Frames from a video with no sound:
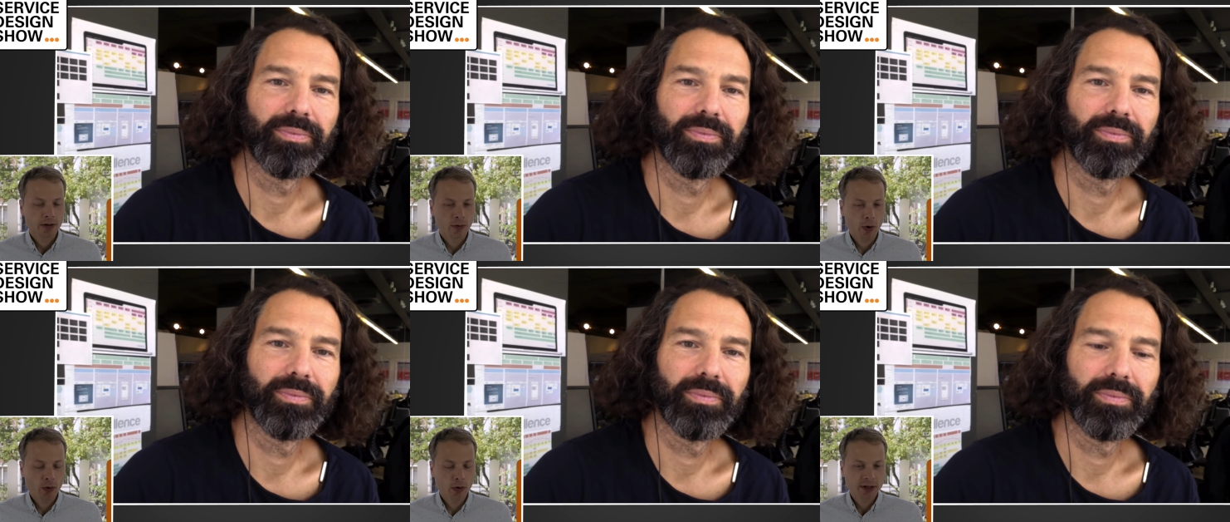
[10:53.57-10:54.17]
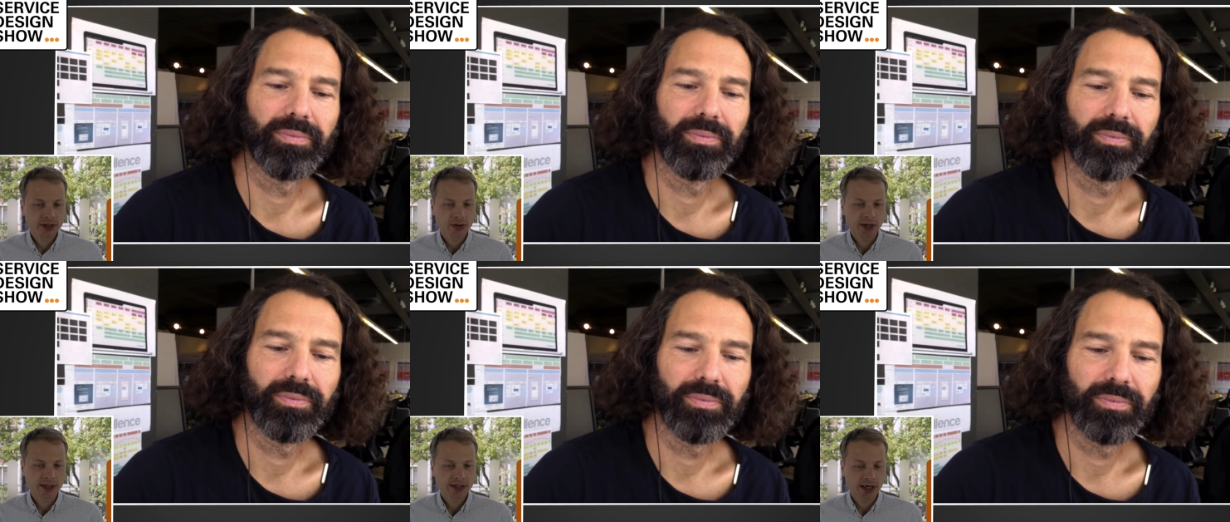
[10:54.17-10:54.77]
Speaker 1: what, what is
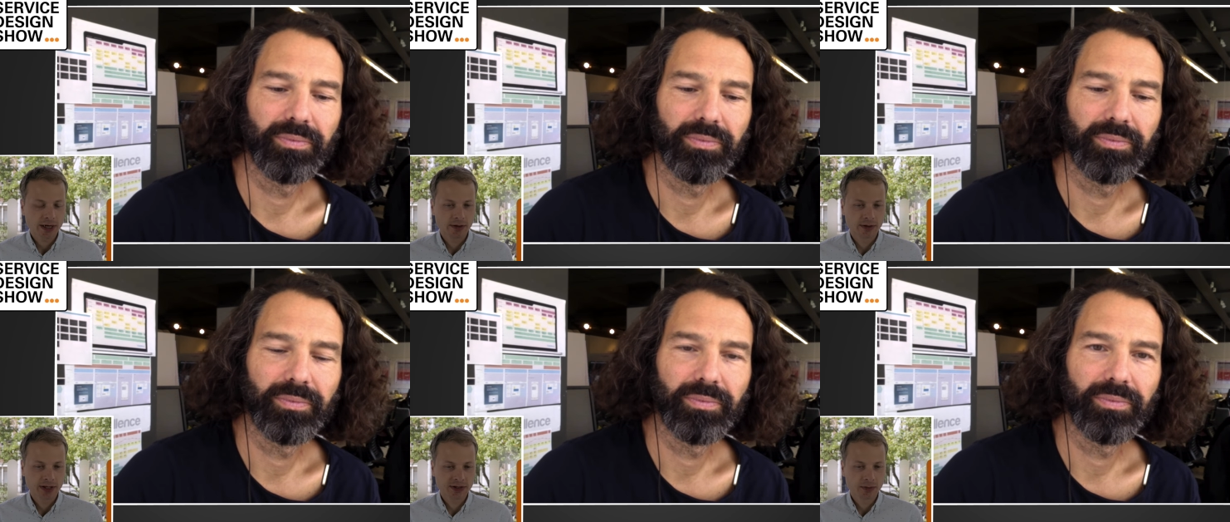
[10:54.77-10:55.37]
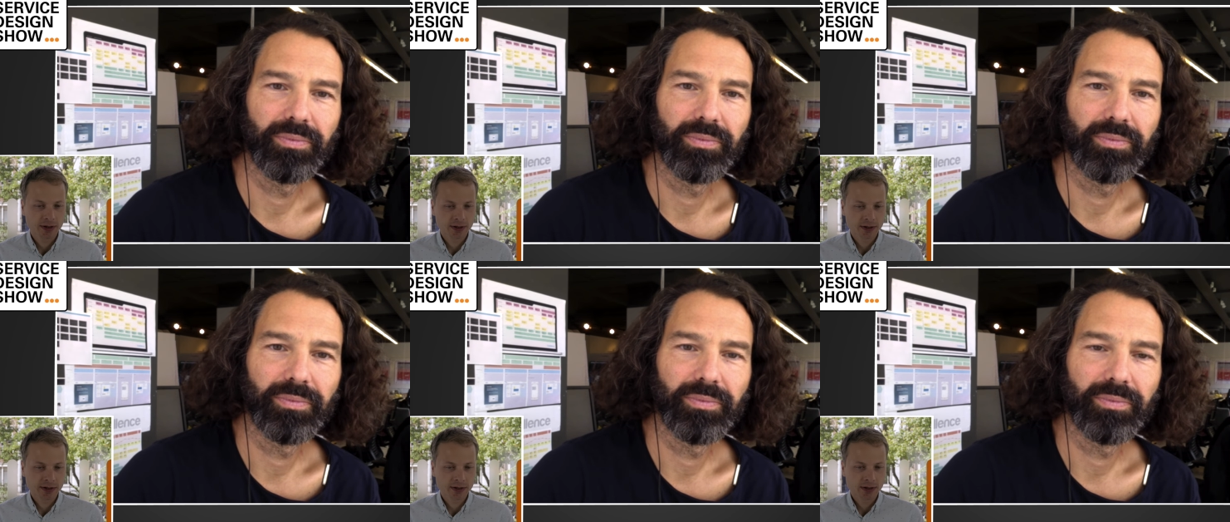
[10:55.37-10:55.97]
your insight on this?
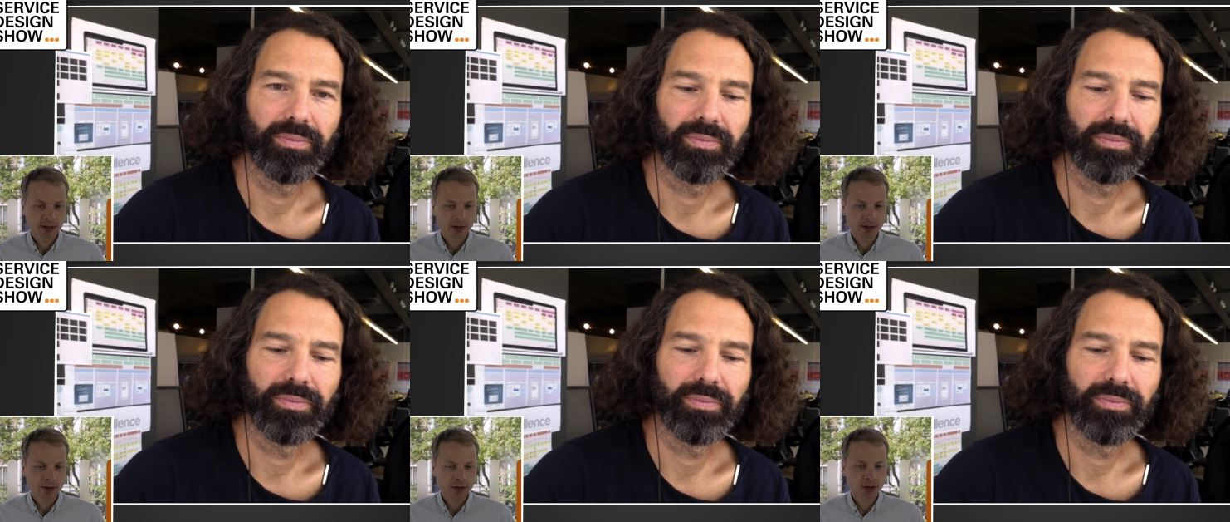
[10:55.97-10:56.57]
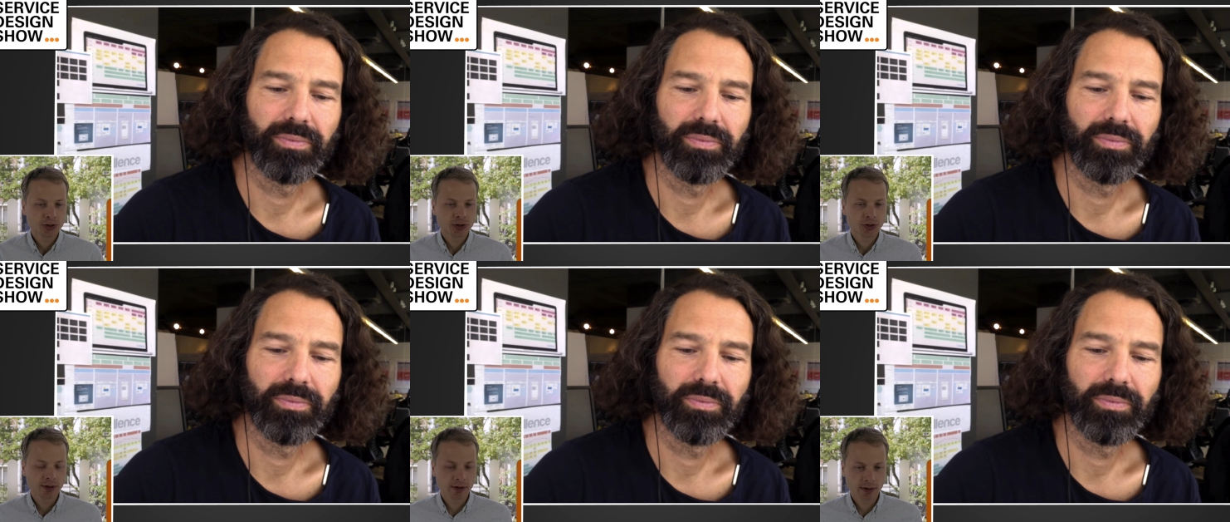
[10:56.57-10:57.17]
Because uh,
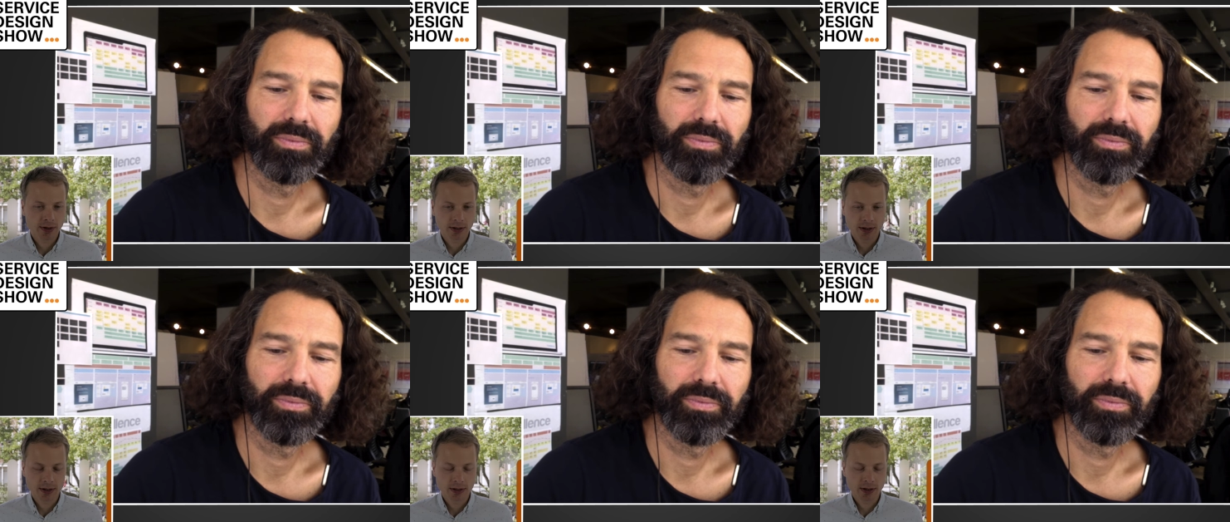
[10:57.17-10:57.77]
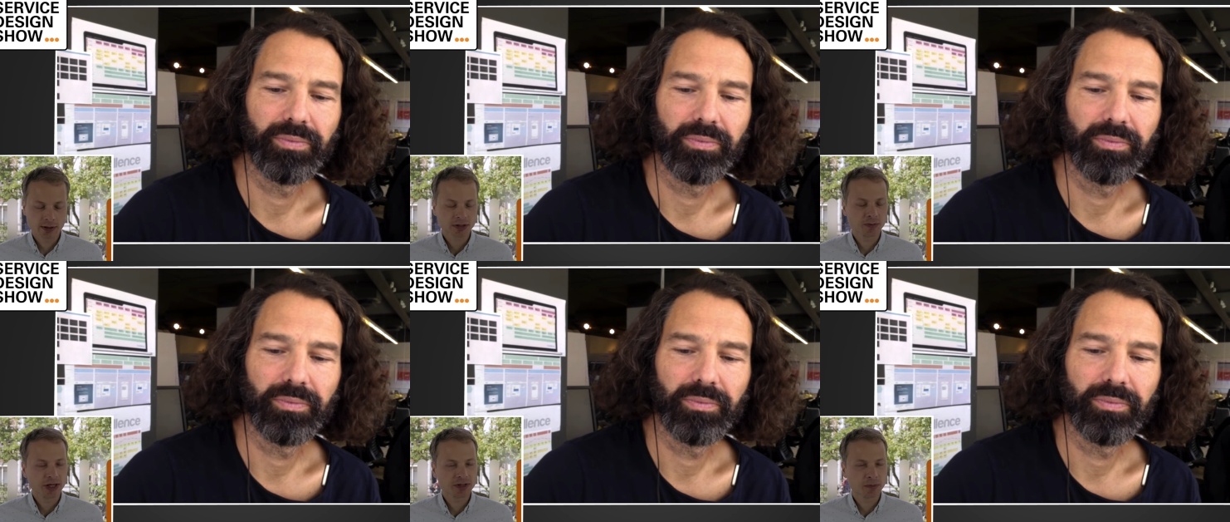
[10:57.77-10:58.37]
should uh,
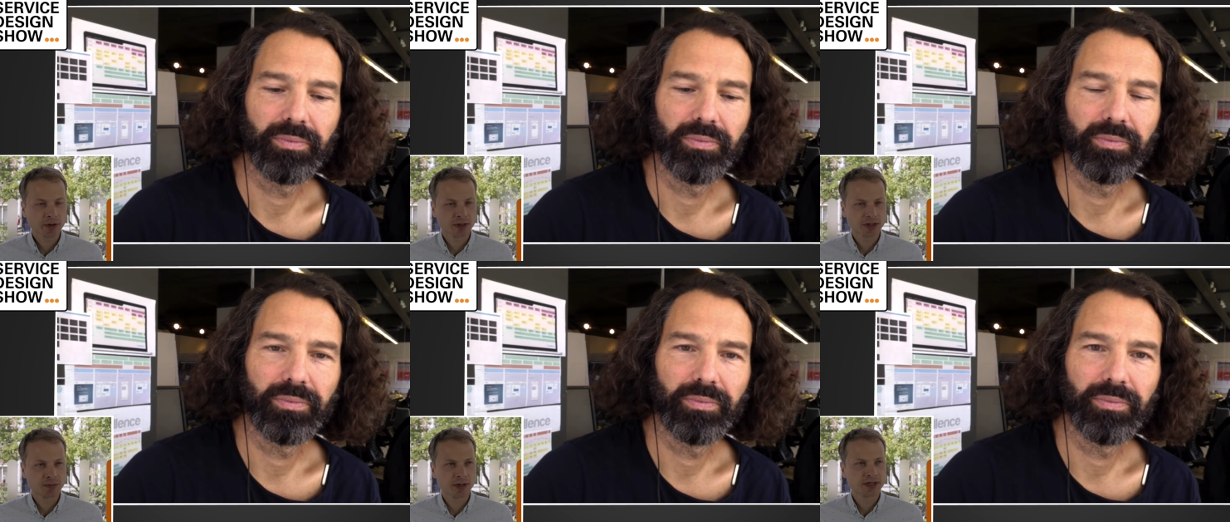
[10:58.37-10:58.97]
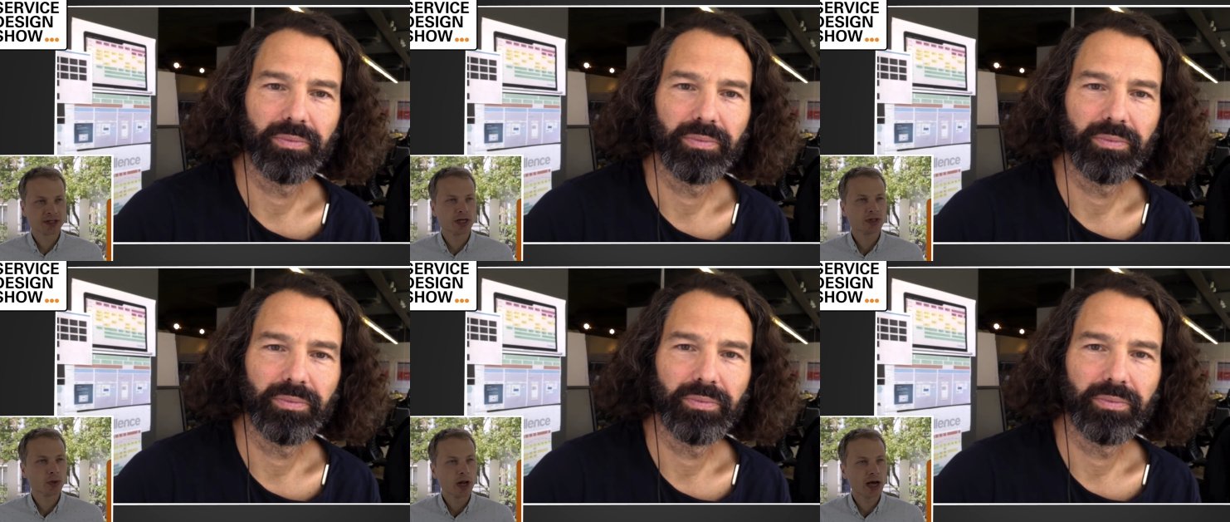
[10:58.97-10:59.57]
customer experience be
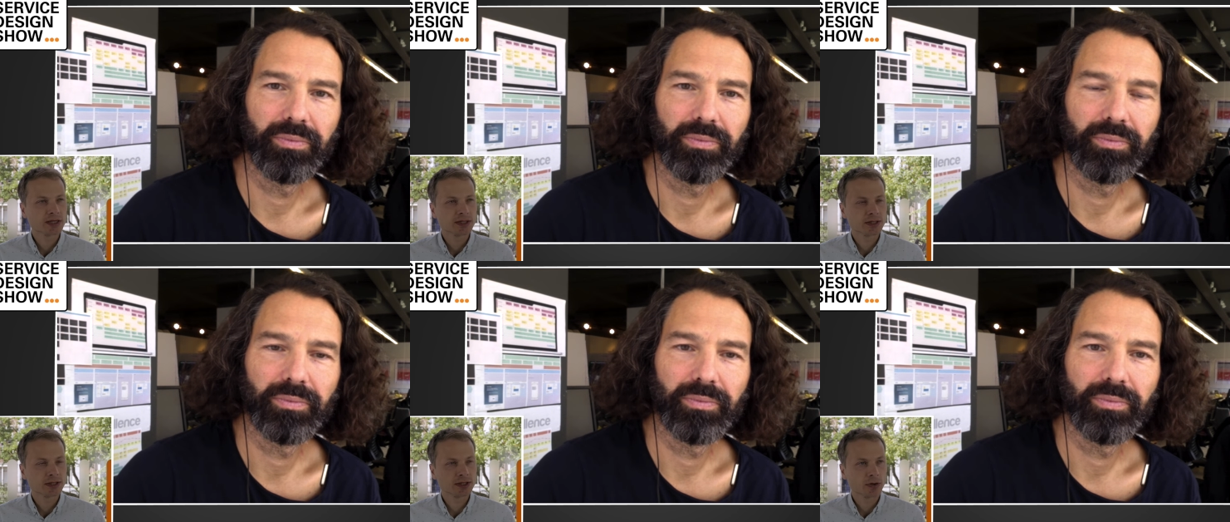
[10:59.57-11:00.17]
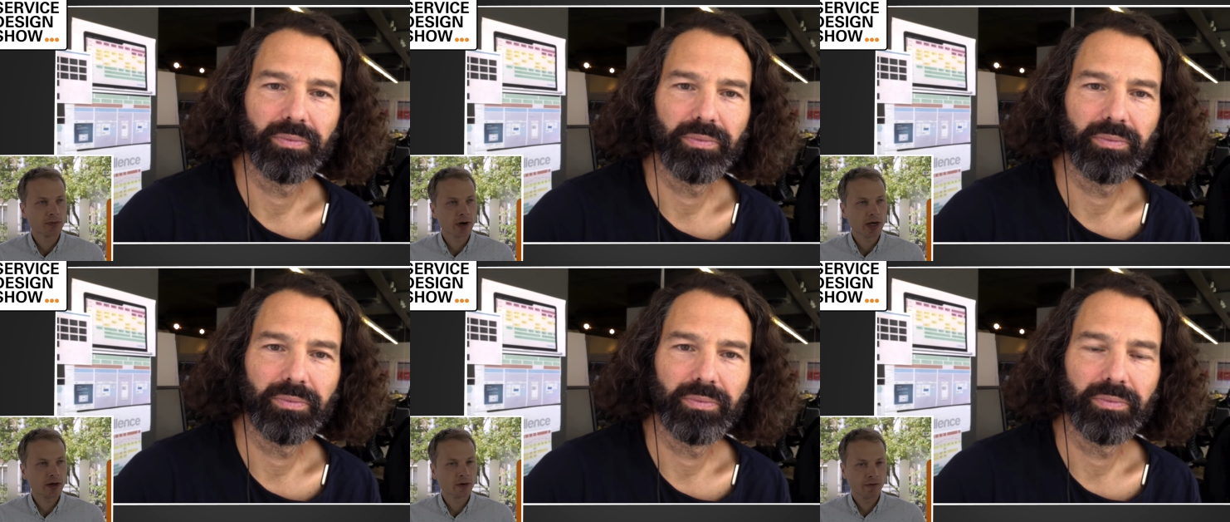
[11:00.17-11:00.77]
centralized in some
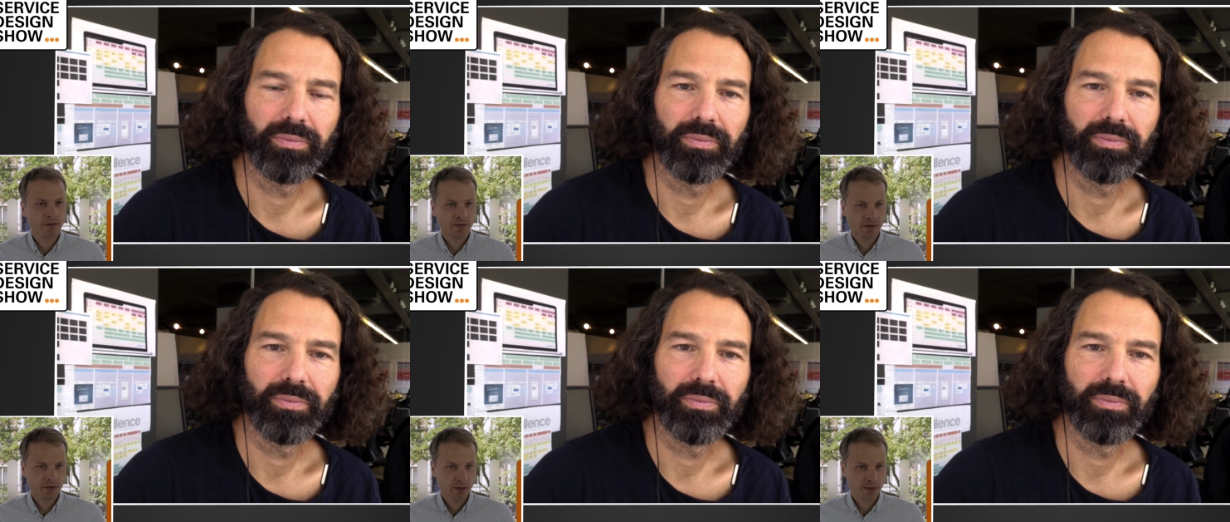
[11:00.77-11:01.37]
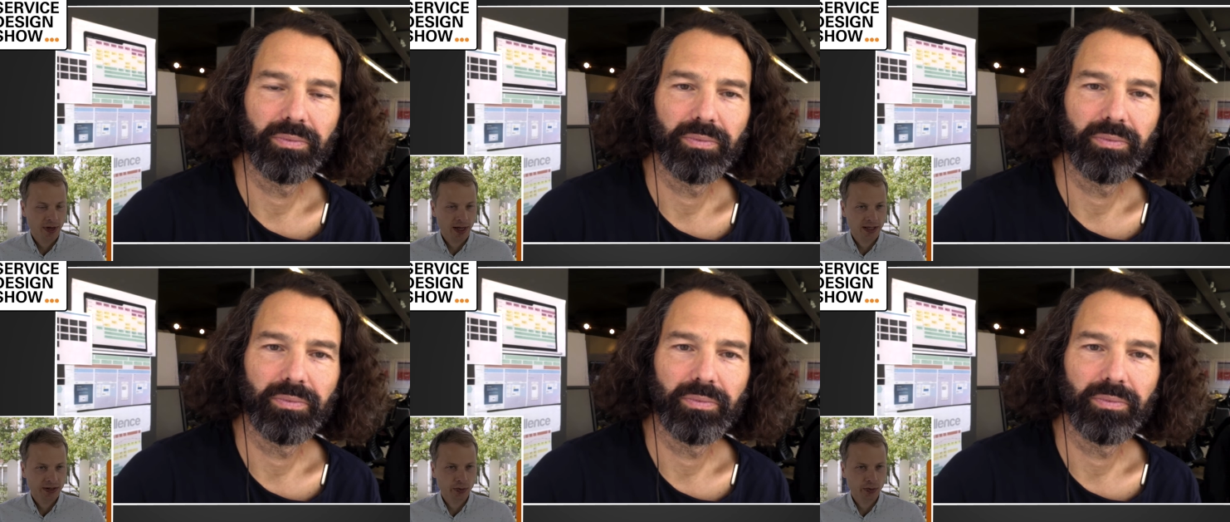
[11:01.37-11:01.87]
kind of place